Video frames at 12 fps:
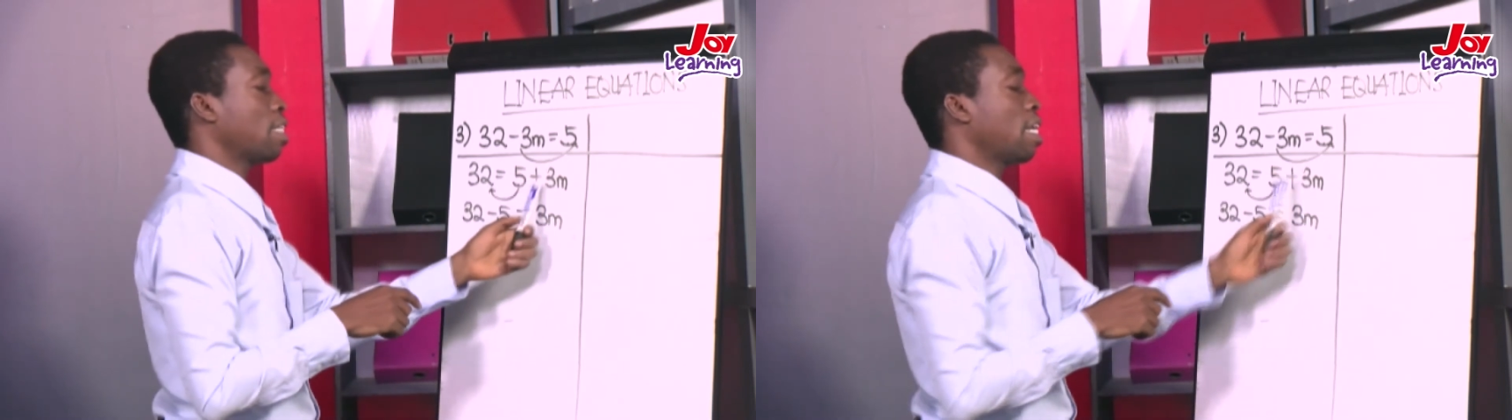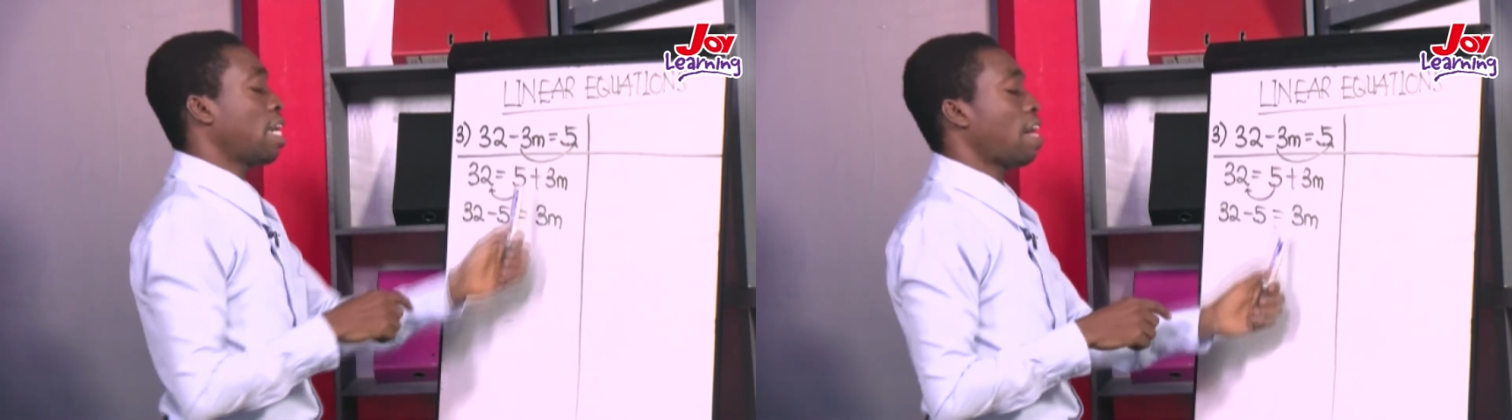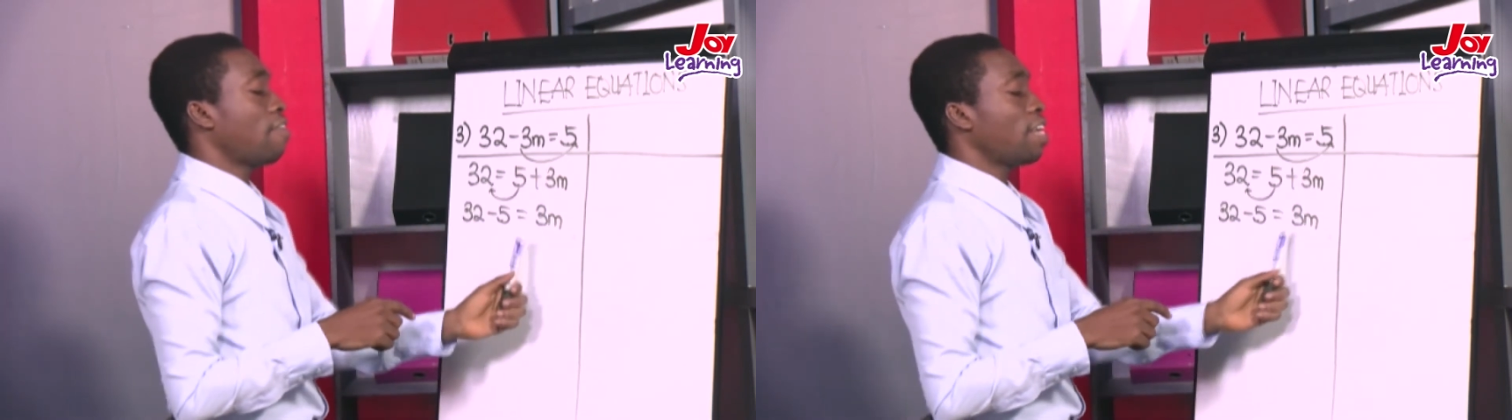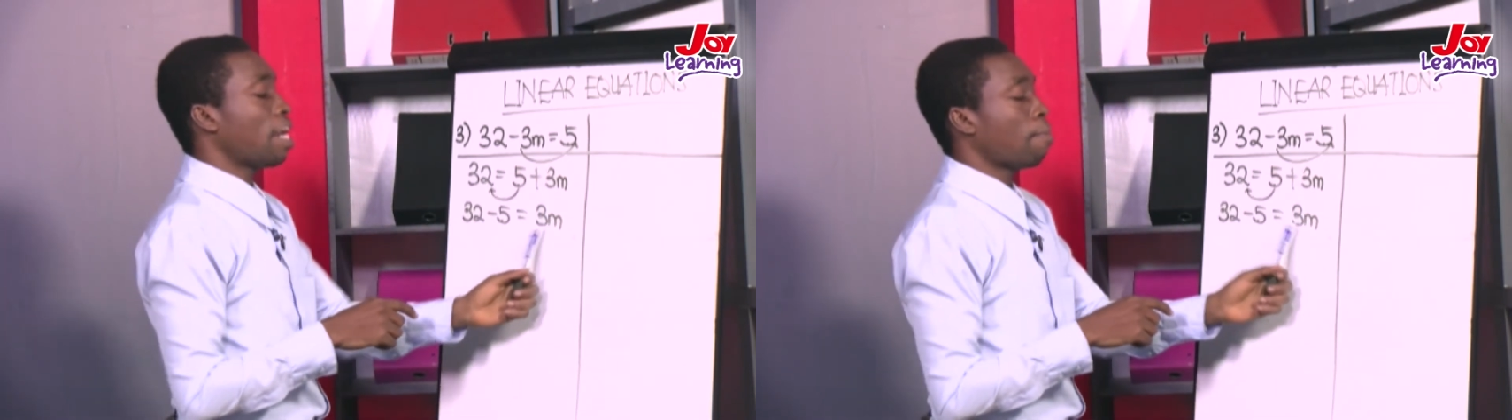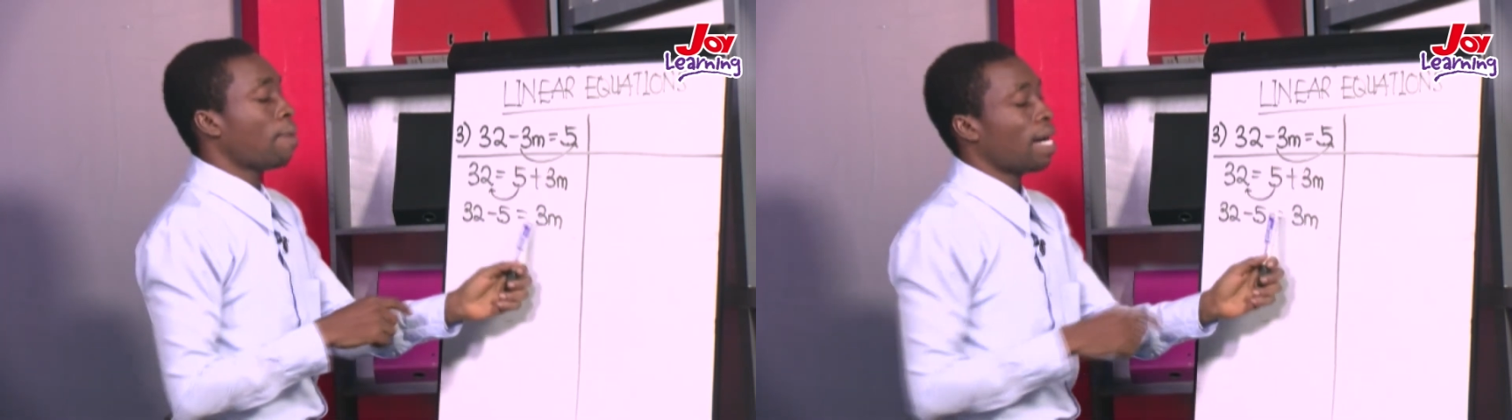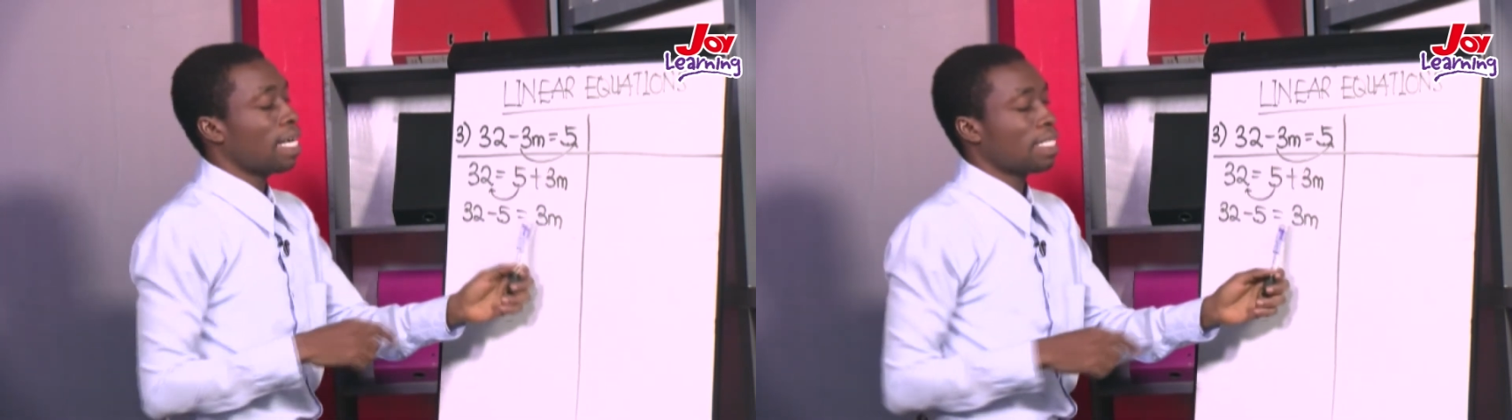every
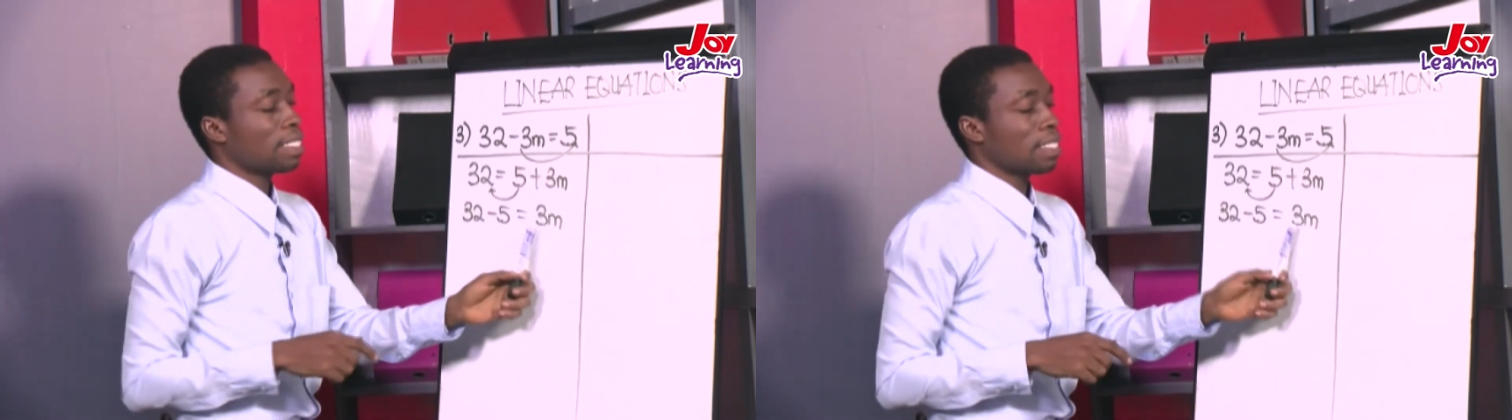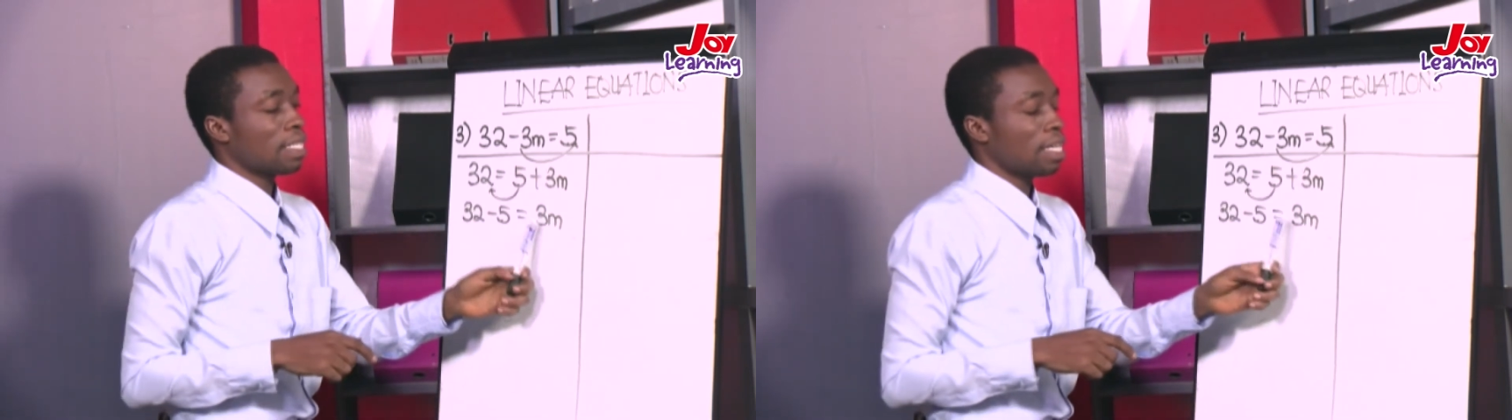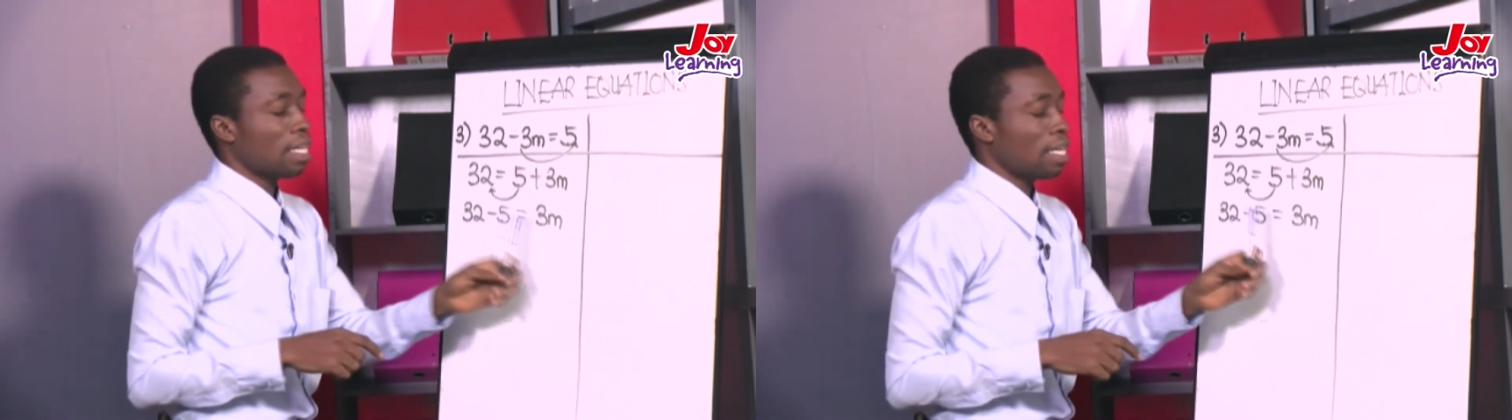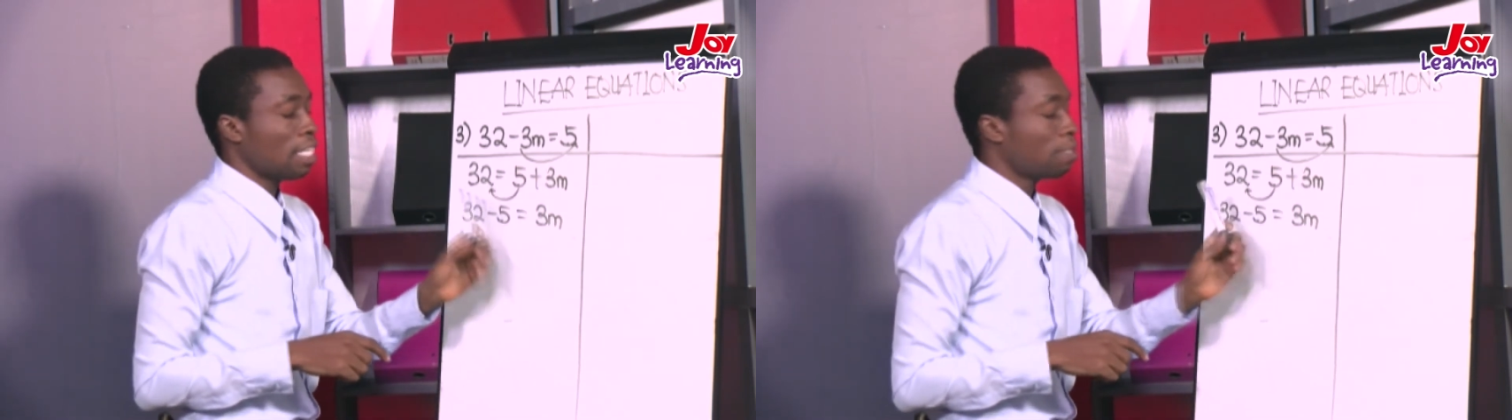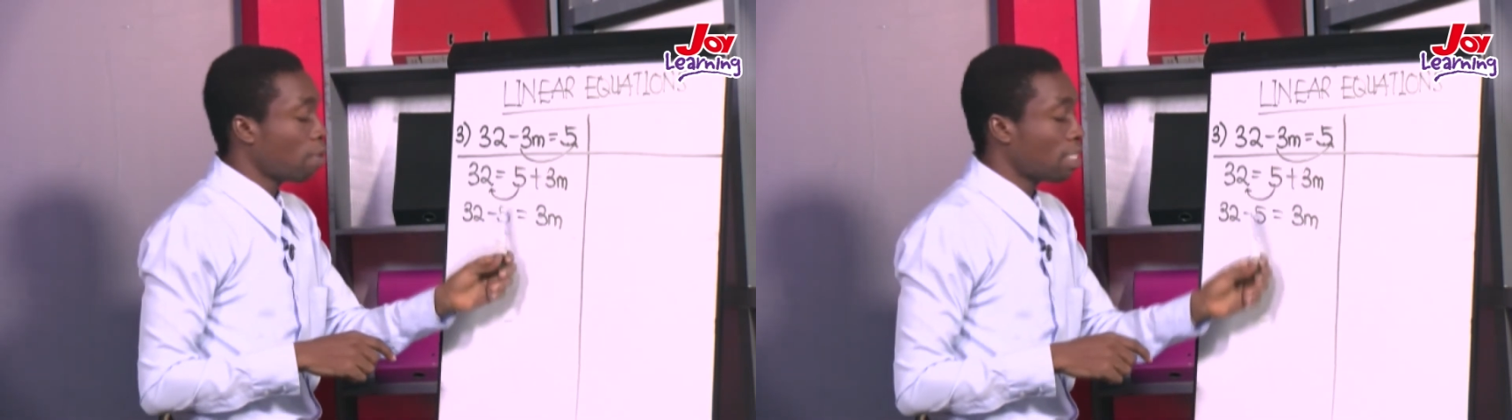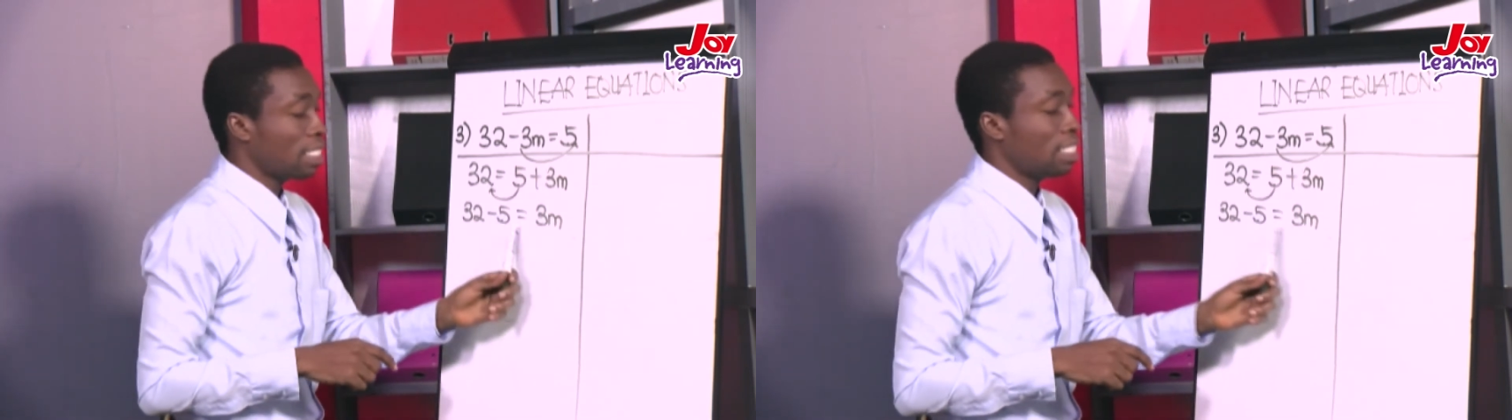number is
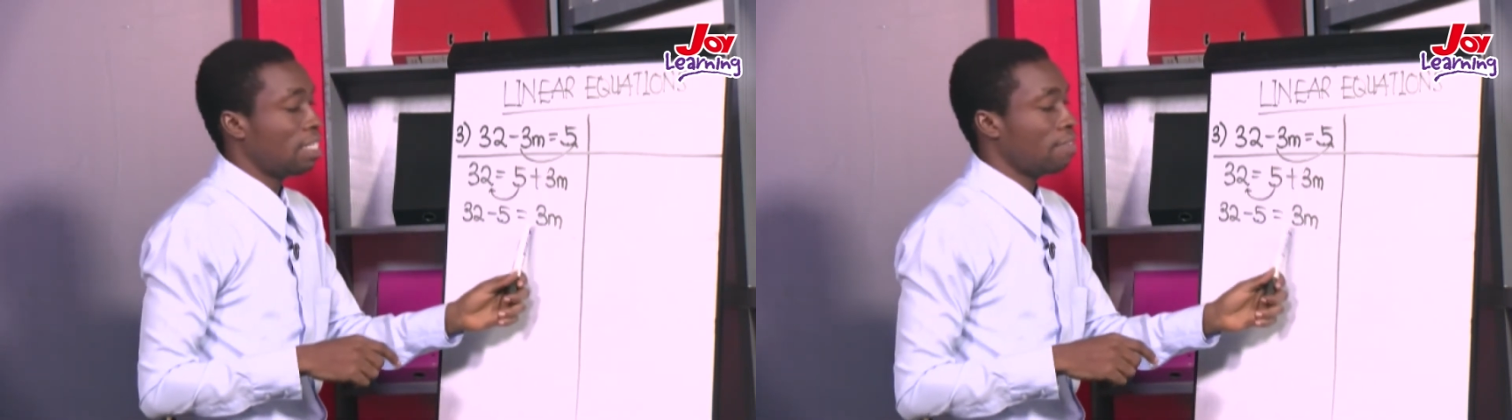positive.